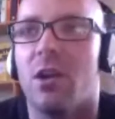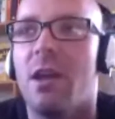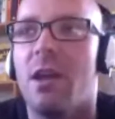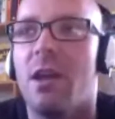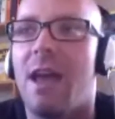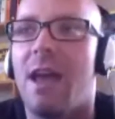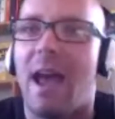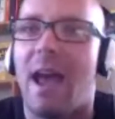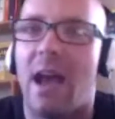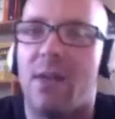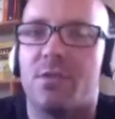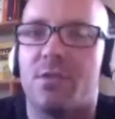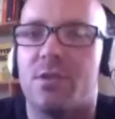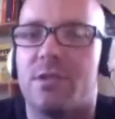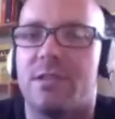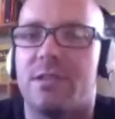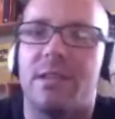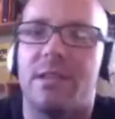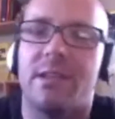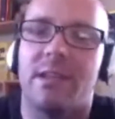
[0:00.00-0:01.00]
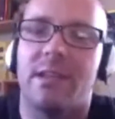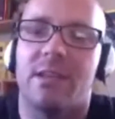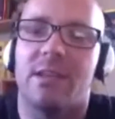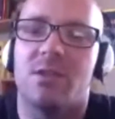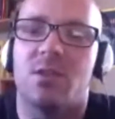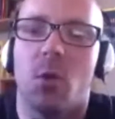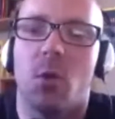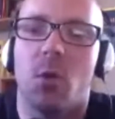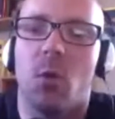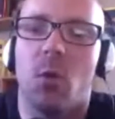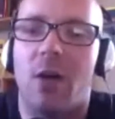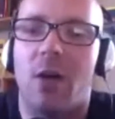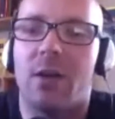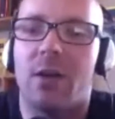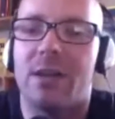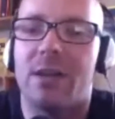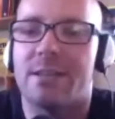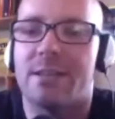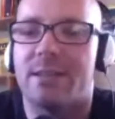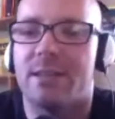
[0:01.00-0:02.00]
after Sydney. So I'll get to
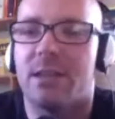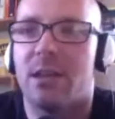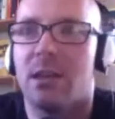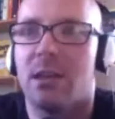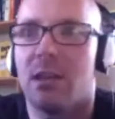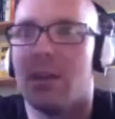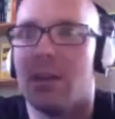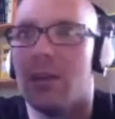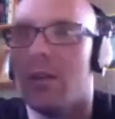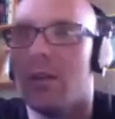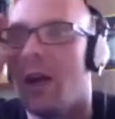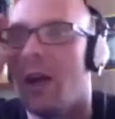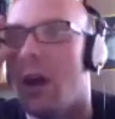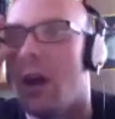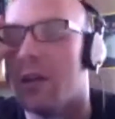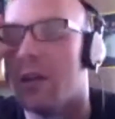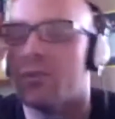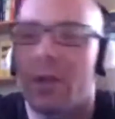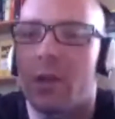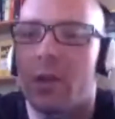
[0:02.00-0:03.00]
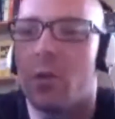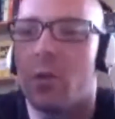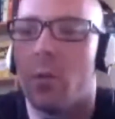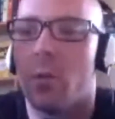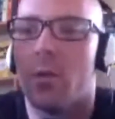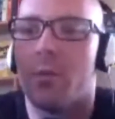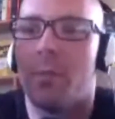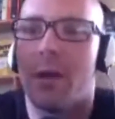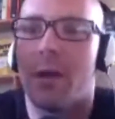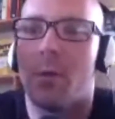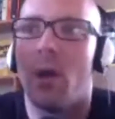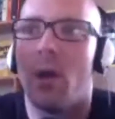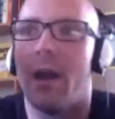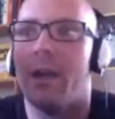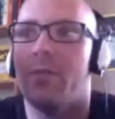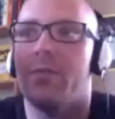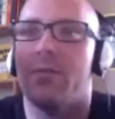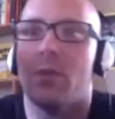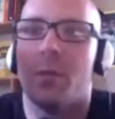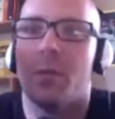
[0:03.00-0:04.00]
see Australia with my wife
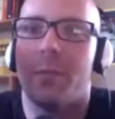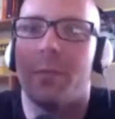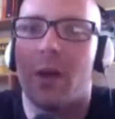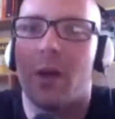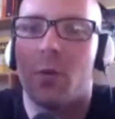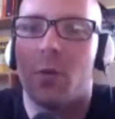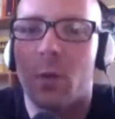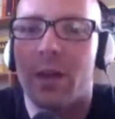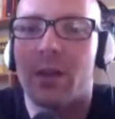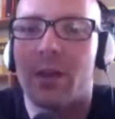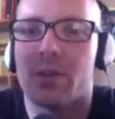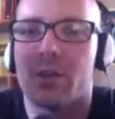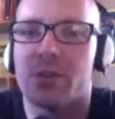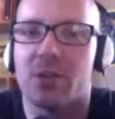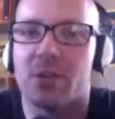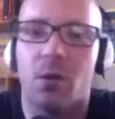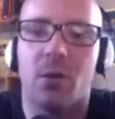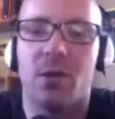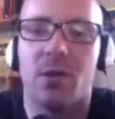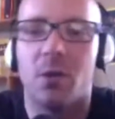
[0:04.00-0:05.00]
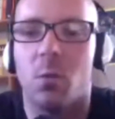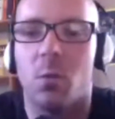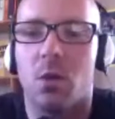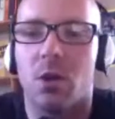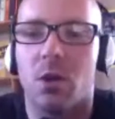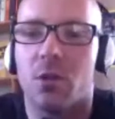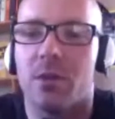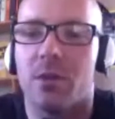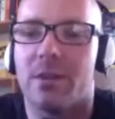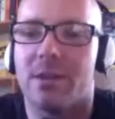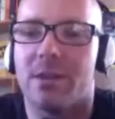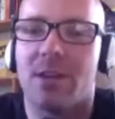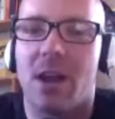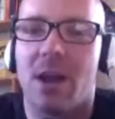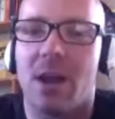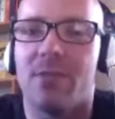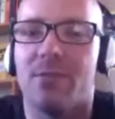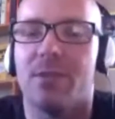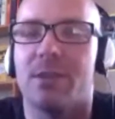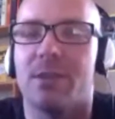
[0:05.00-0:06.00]
for about a week or so, and then we'll go to this
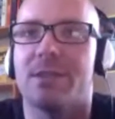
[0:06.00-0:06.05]
conference.